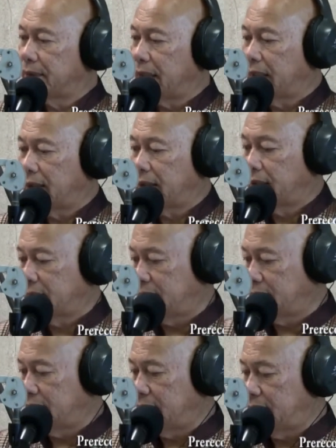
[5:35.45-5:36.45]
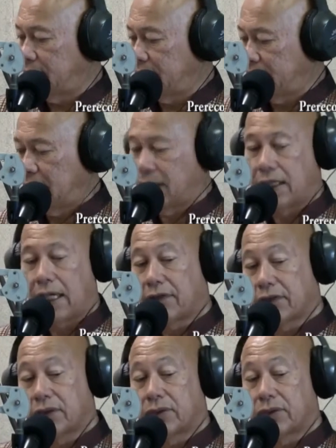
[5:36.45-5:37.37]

and after